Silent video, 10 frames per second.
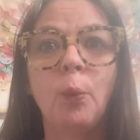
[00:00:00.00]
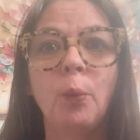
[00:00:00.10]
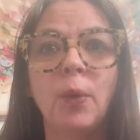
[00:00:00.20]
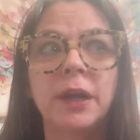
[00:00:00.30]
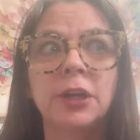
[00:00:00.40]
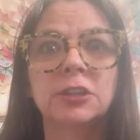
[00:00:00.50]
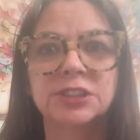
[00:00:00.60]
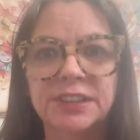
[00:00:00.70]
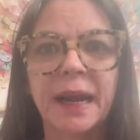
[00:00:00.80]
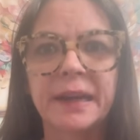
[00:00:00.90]
when you're
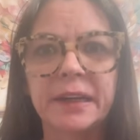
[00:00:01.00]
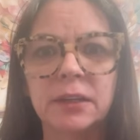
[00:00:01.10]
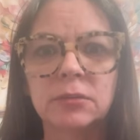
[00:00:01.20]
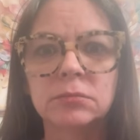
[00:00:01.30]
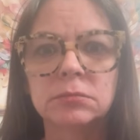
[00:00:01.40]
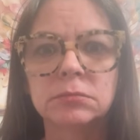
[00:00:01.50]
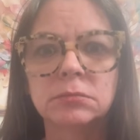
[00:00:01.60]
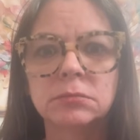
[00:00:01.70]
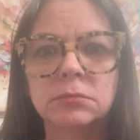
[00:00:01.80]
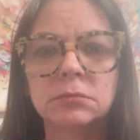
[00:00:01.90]
staining?
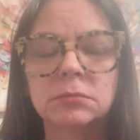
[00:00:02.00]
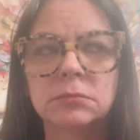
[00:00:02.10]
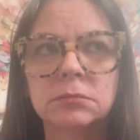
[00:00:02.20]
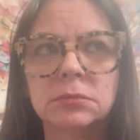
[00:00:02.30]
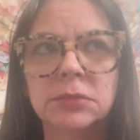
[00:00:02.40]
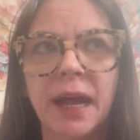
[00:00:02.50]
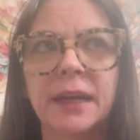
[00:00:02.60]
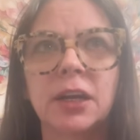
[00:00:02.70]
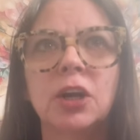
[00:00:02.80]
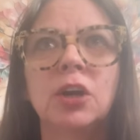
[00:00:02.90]

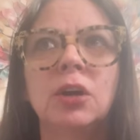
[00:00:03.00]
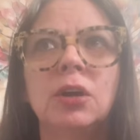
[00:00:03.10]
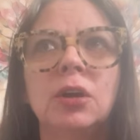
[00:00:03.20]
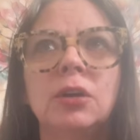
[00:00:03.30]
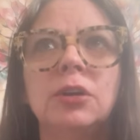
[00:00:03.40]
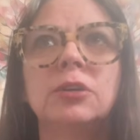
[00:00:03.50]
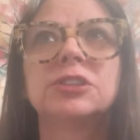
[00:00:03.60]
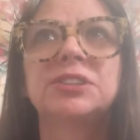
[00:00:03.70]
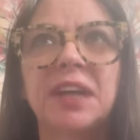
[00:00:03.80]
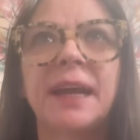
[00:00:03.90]
Like, you're
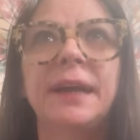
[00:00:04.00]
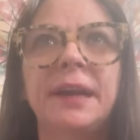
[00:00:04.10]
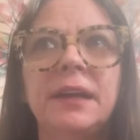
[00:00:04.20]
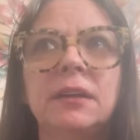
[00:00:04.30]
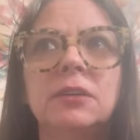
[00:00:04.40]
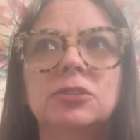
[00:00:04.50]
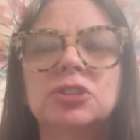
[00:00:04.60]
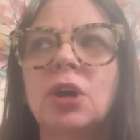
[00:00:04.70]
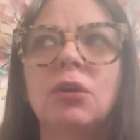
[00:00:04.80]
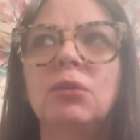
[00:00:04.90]
staining,
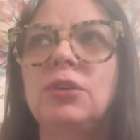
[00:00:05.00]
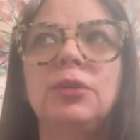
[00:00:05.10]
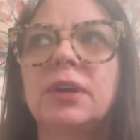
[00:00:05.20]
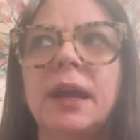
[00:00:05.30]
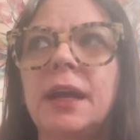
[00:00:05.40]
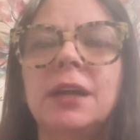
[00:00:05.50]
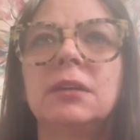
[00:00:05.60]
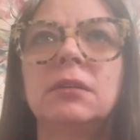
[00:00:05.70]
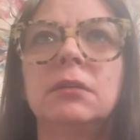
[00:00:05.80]
so you can't,